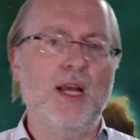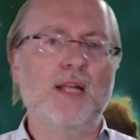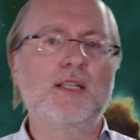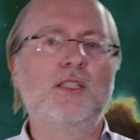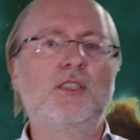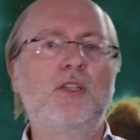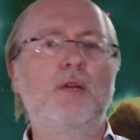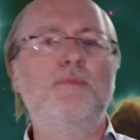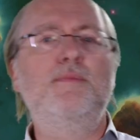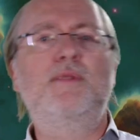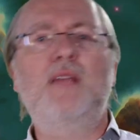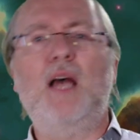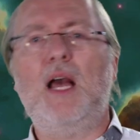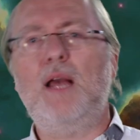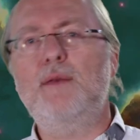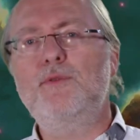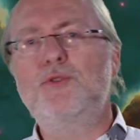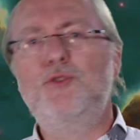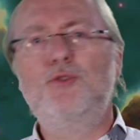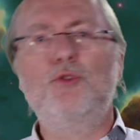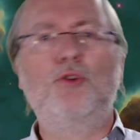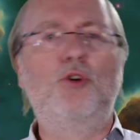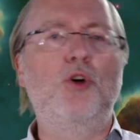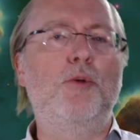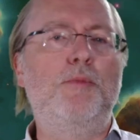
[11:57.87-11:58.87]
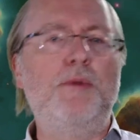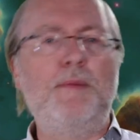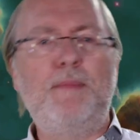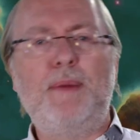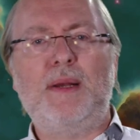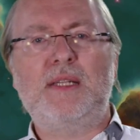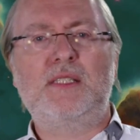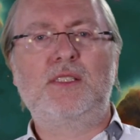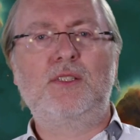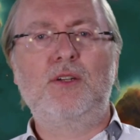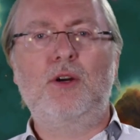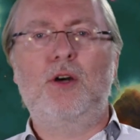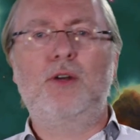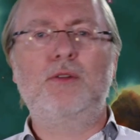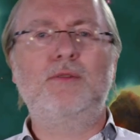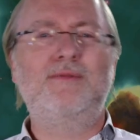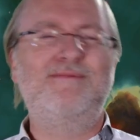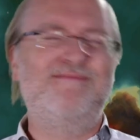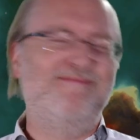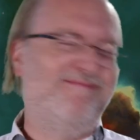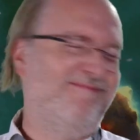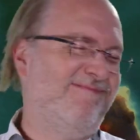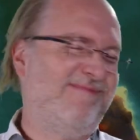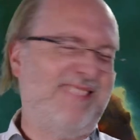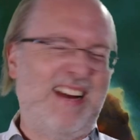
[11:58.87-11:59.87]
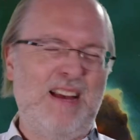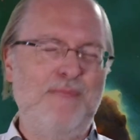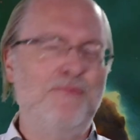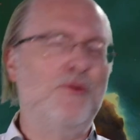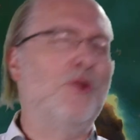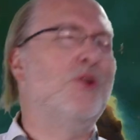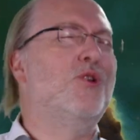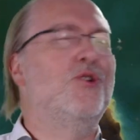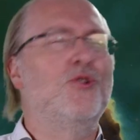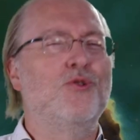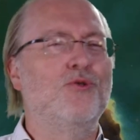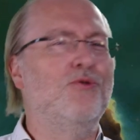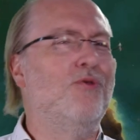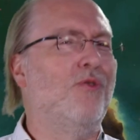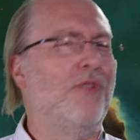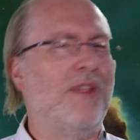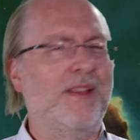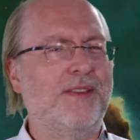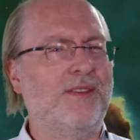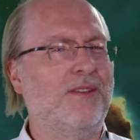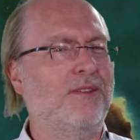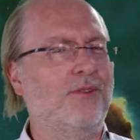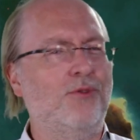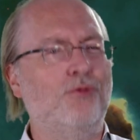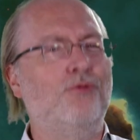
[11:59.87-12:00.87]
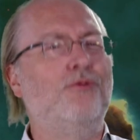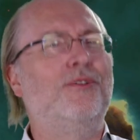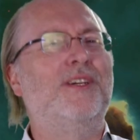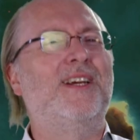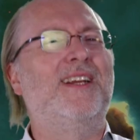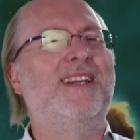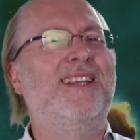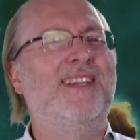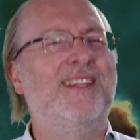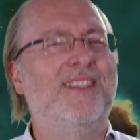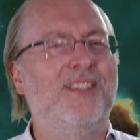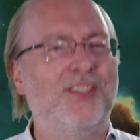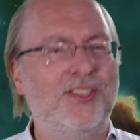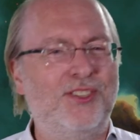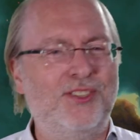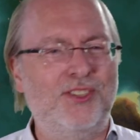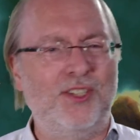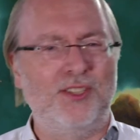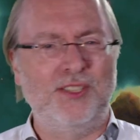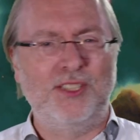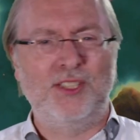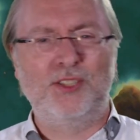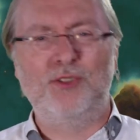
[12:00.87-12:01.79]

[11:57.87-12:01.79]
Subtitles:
And sometimes you copy-paste code, I'm not sure that you really understand